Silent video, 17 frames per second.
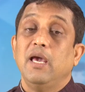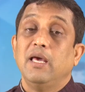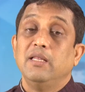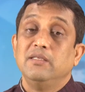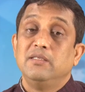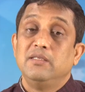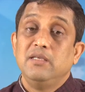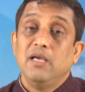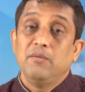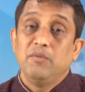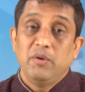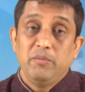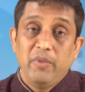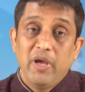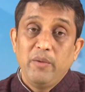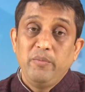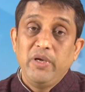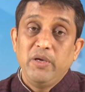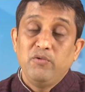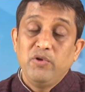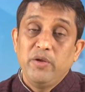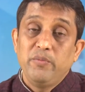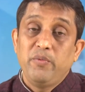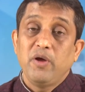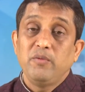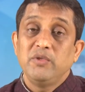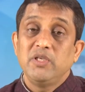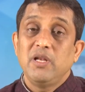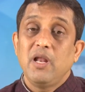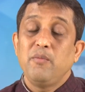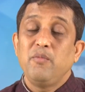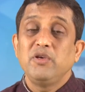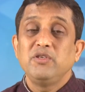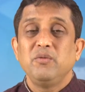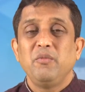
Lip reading: NCF, maybe uniform syllabus,